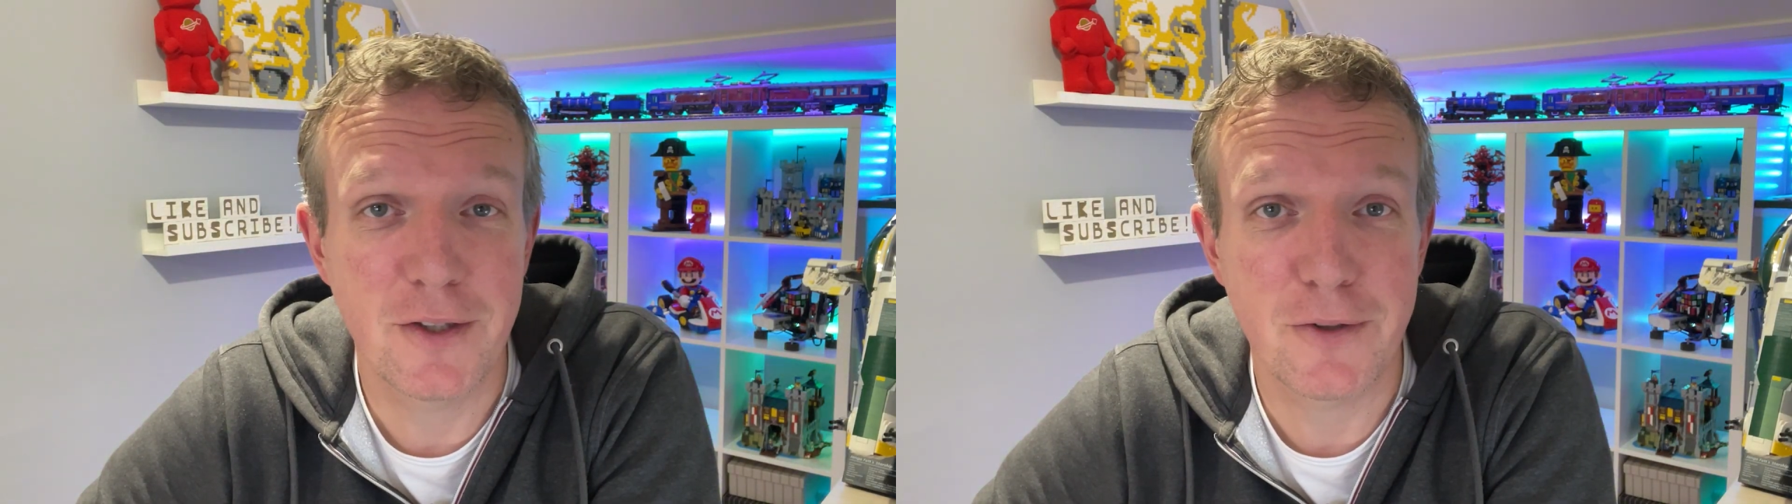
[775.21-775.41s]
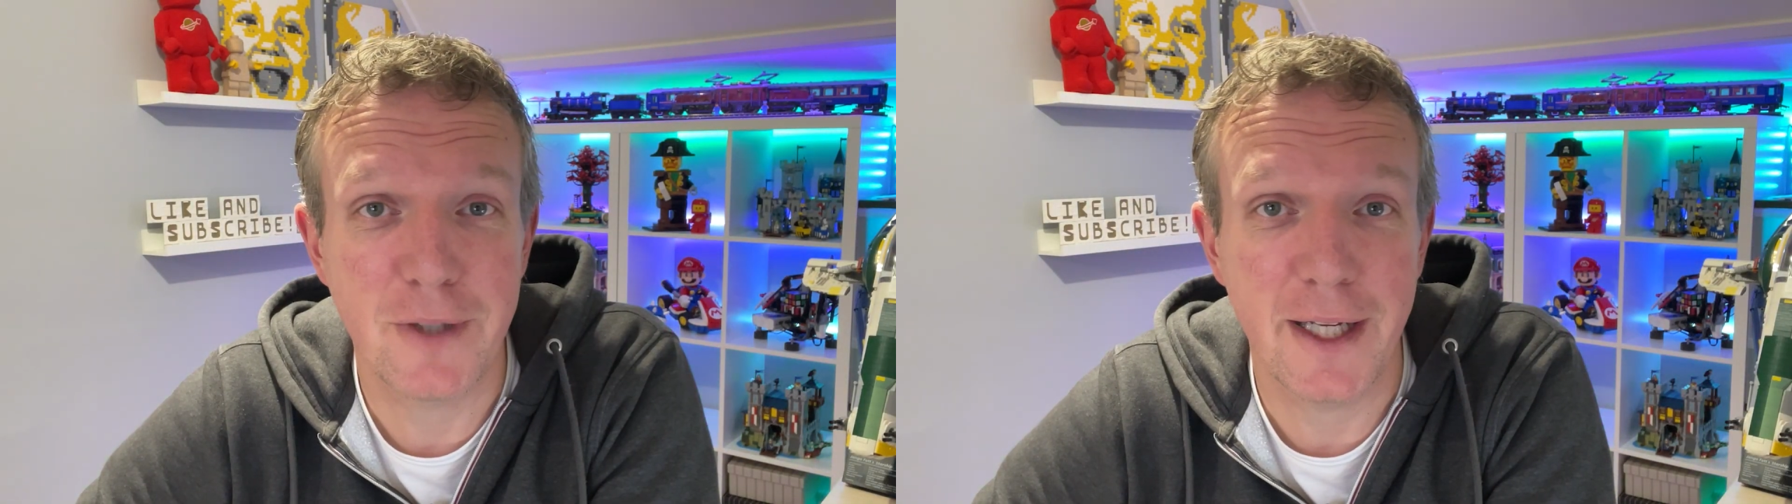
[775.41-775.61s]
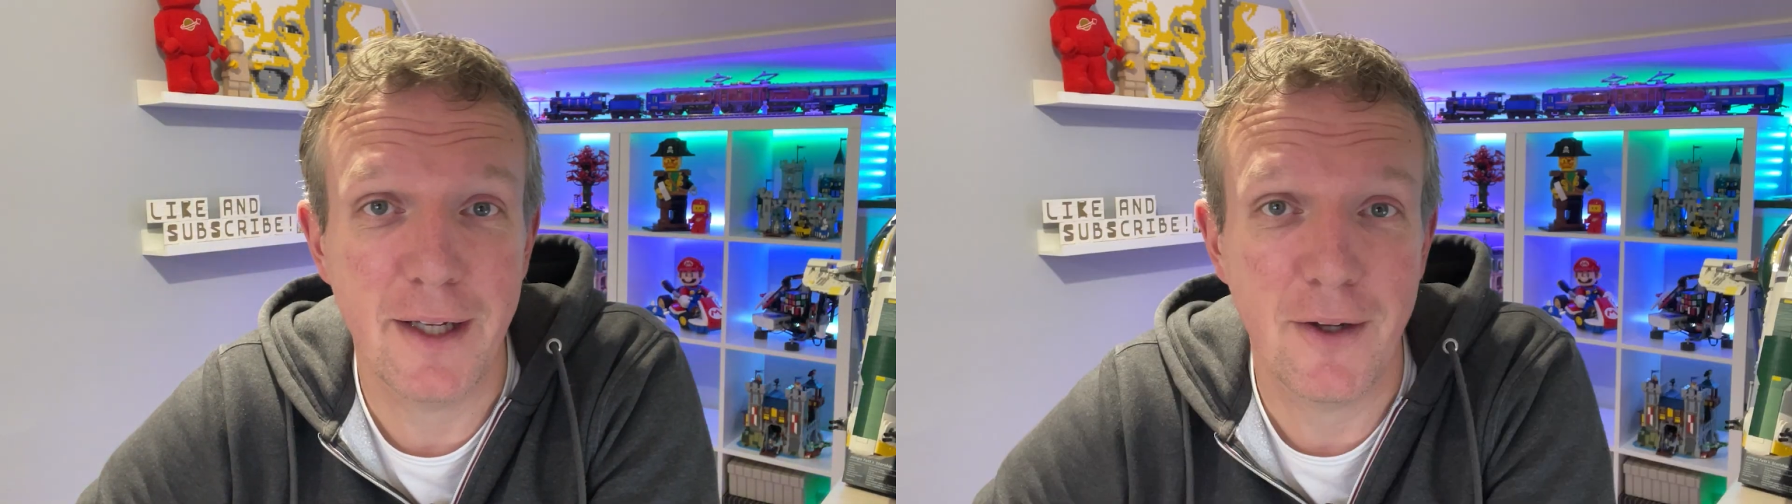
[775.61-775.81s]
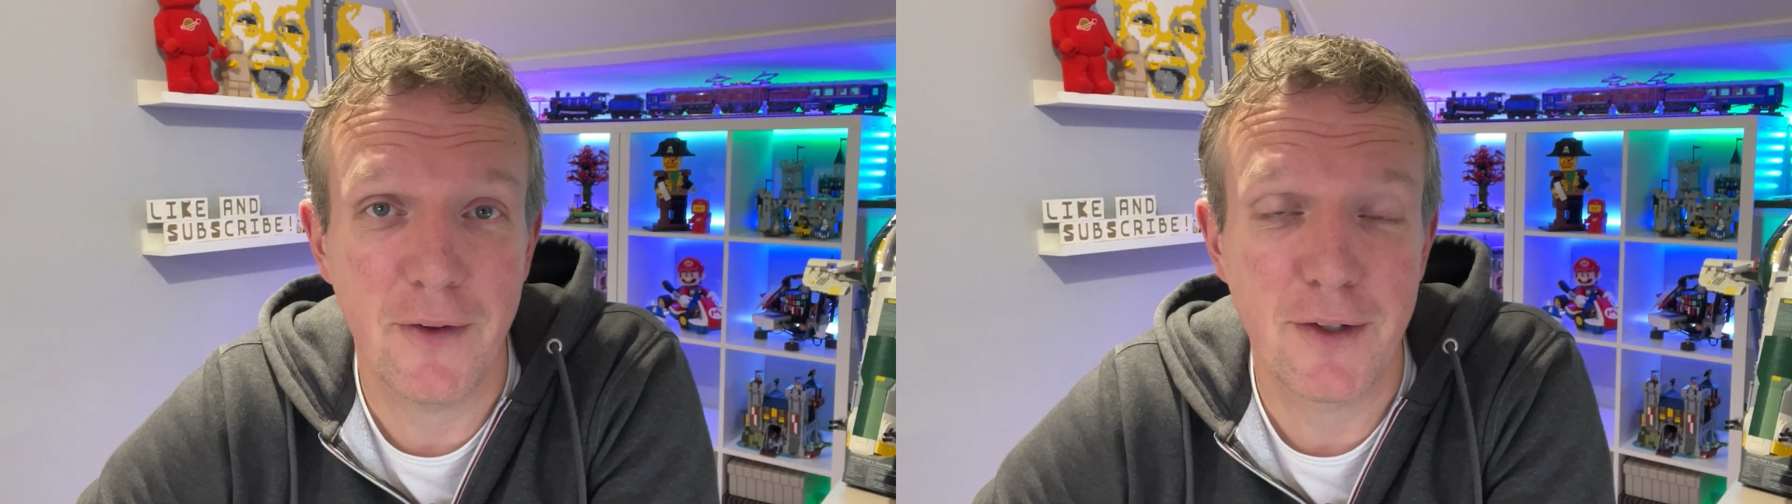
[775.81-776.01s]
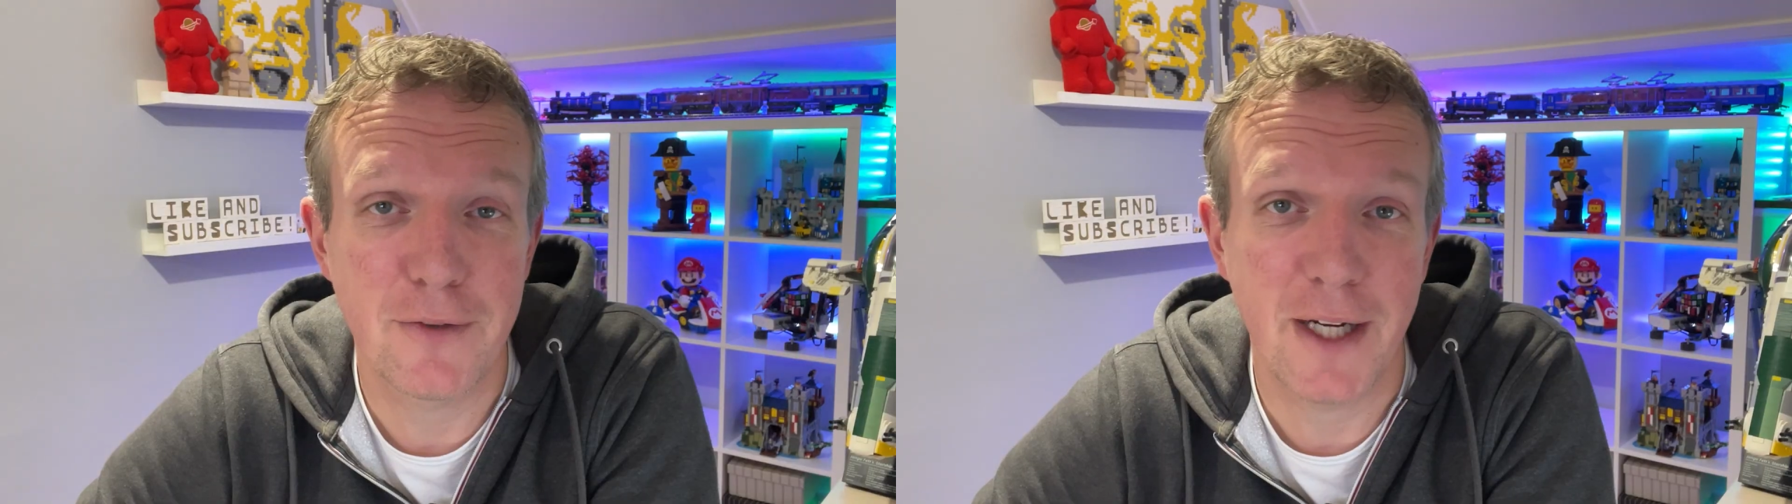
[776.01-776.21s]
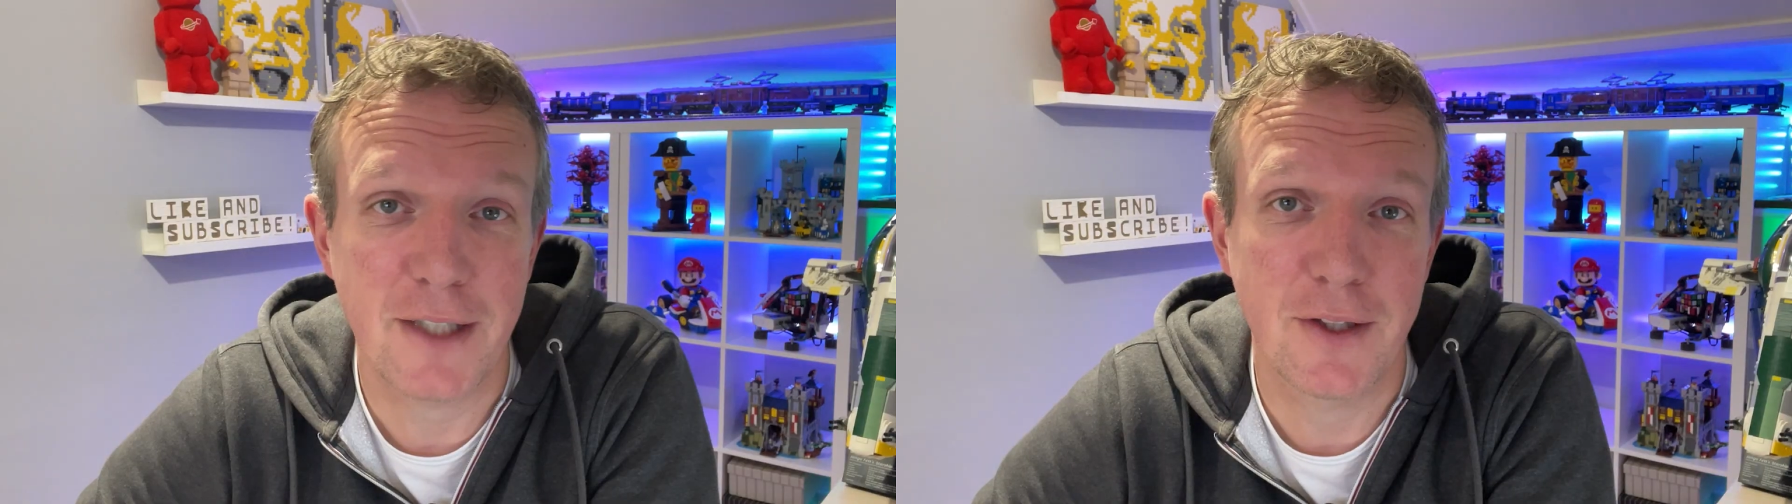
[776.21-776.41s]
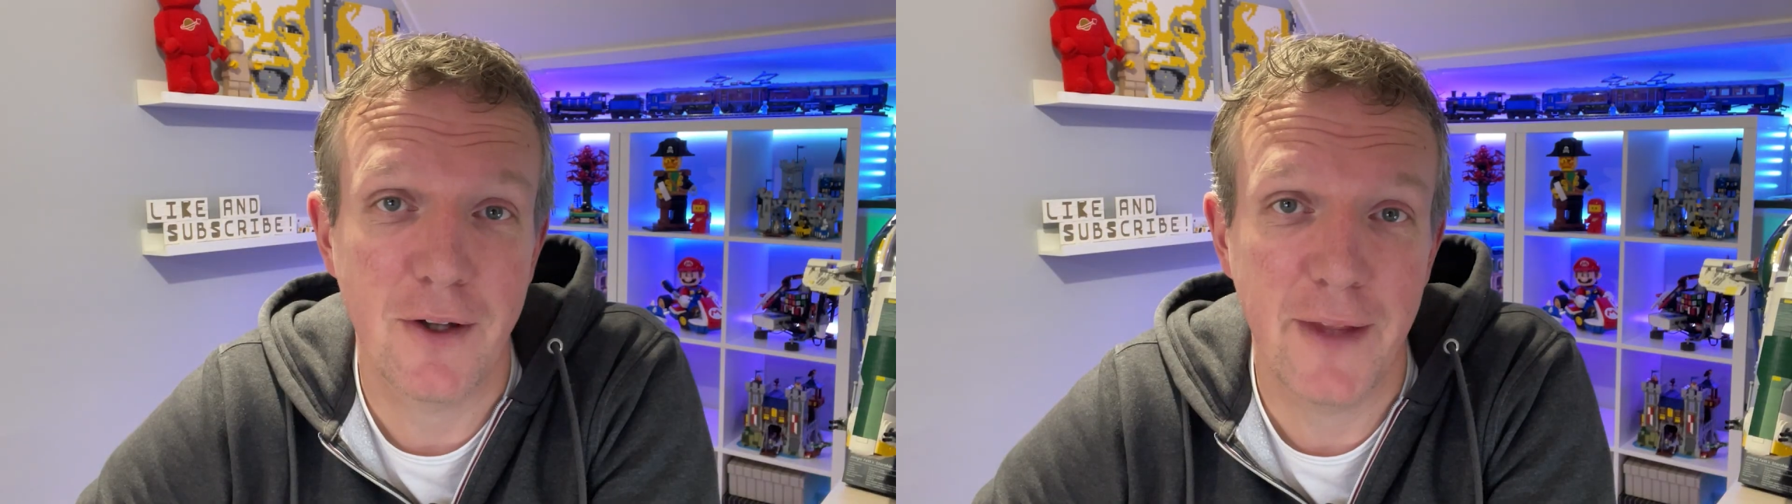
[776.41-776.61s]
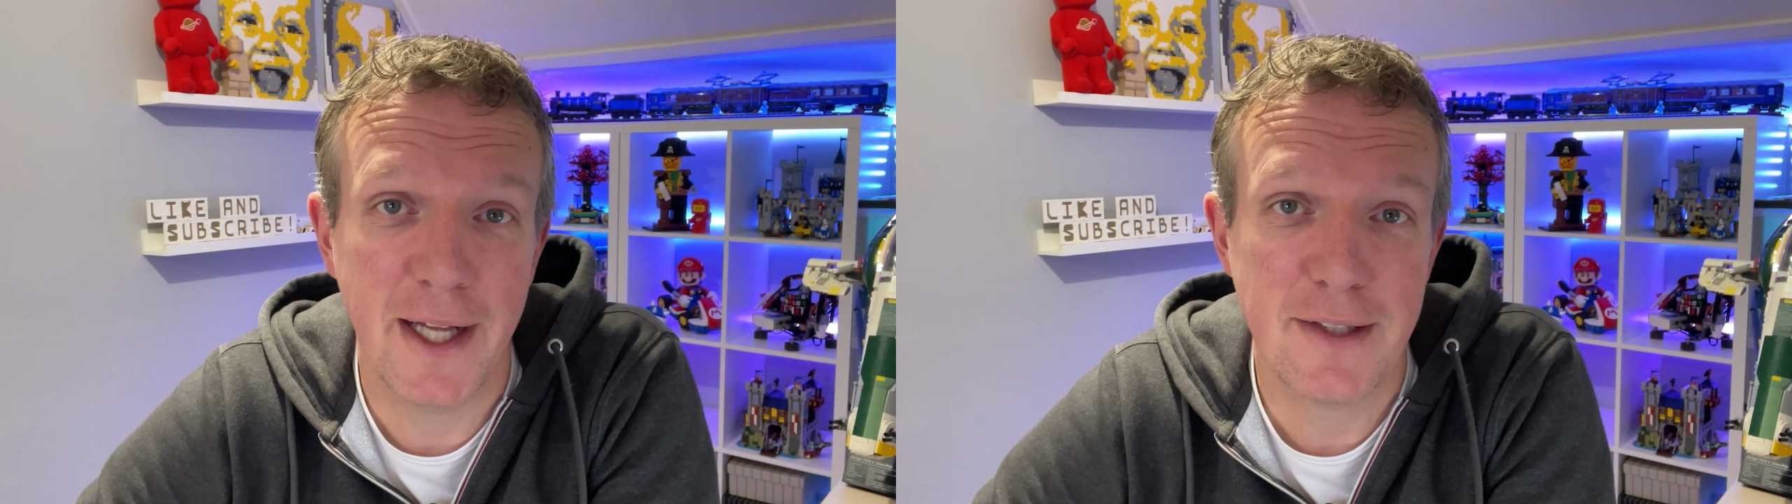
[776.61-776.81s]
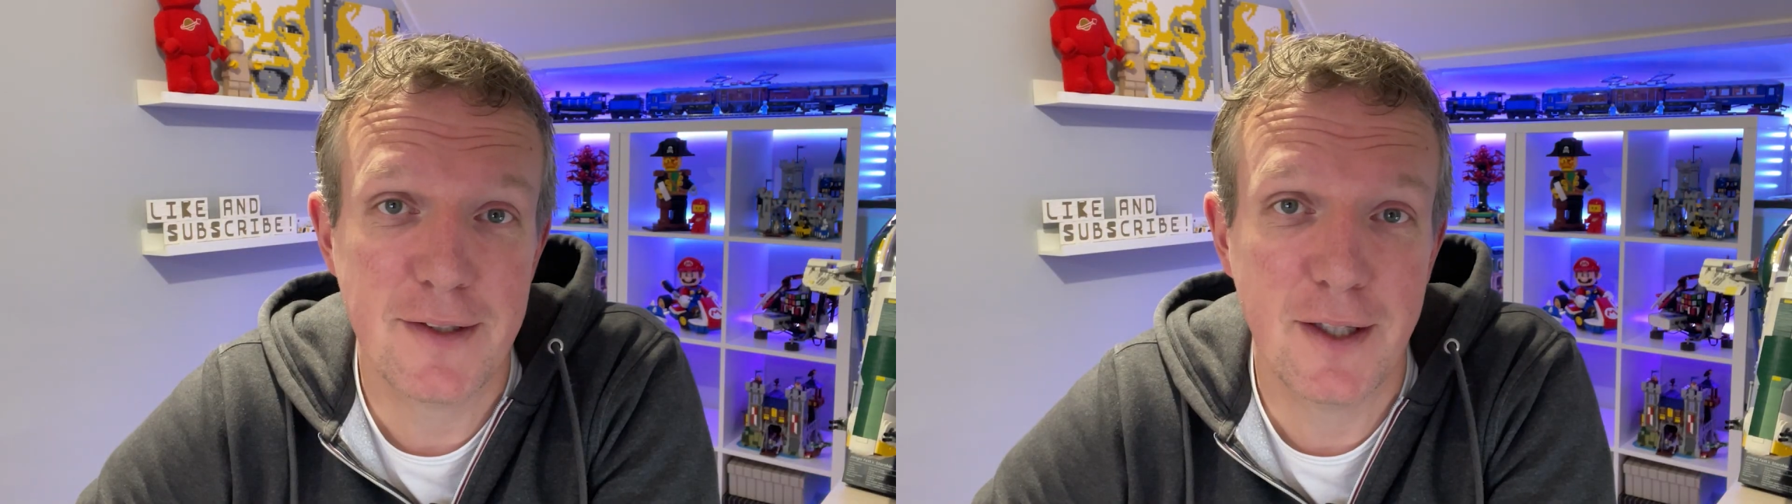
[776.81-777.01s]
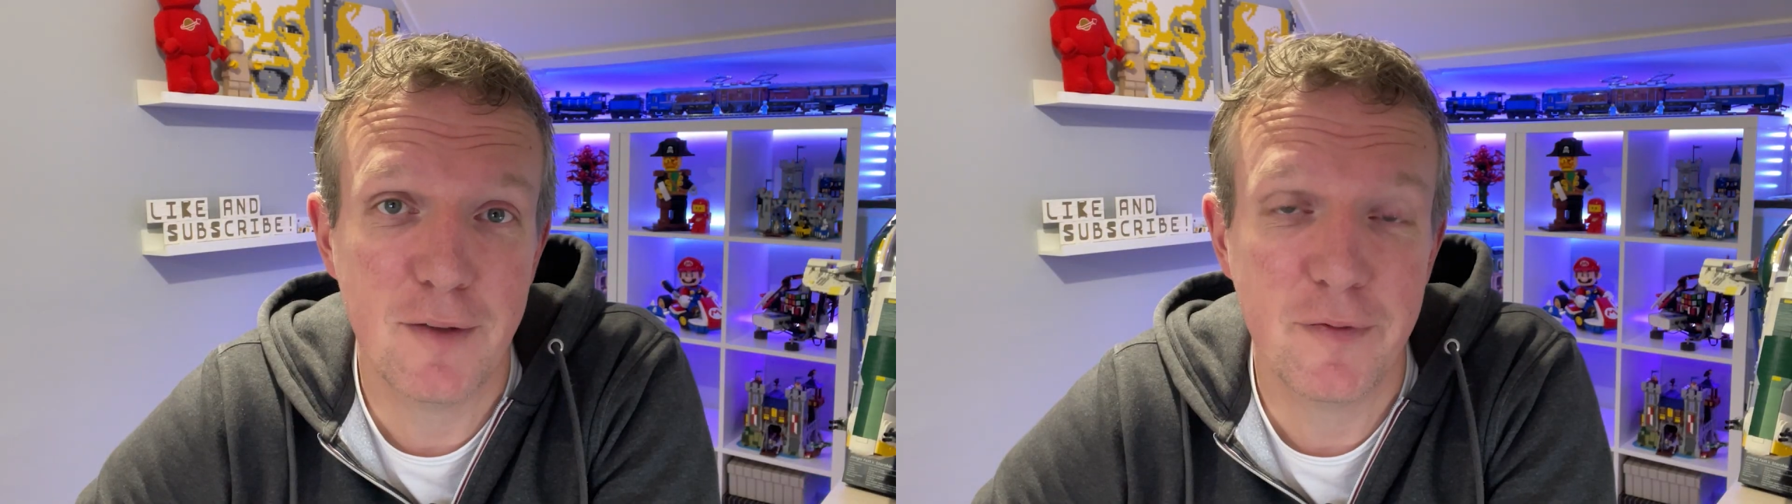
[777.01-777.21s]
the train and all the tracks and all that
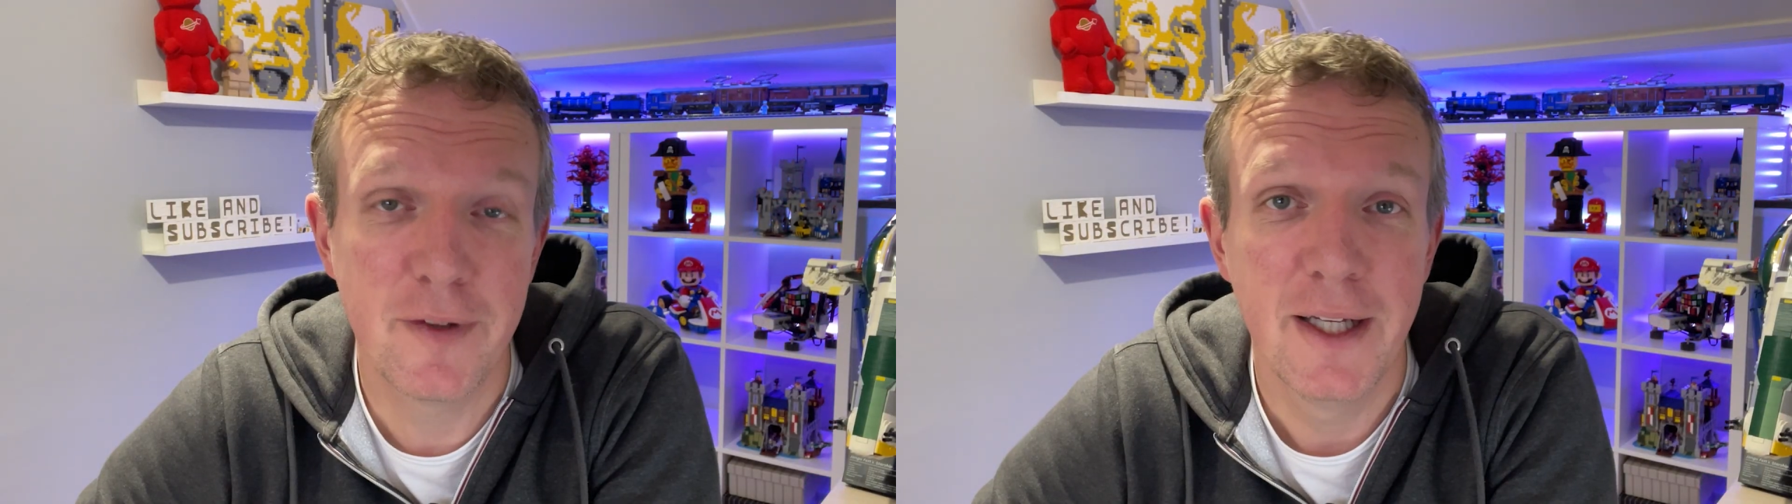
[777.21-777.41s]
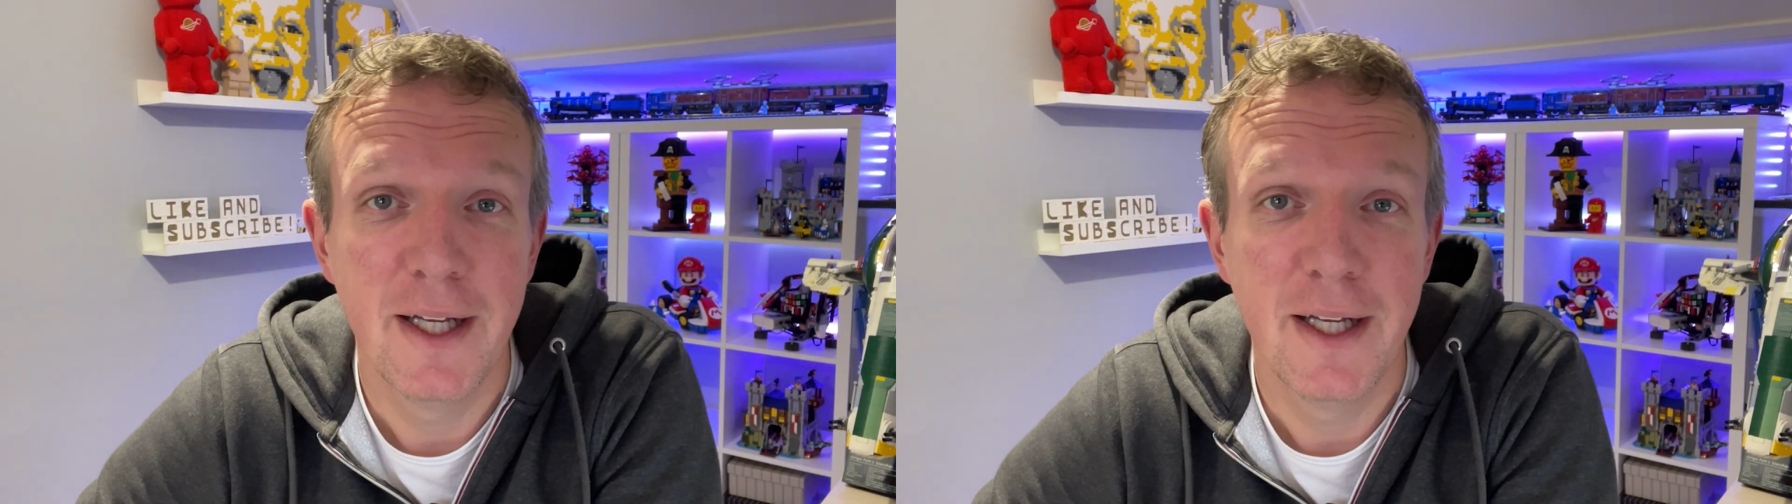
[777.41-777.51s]
stuff.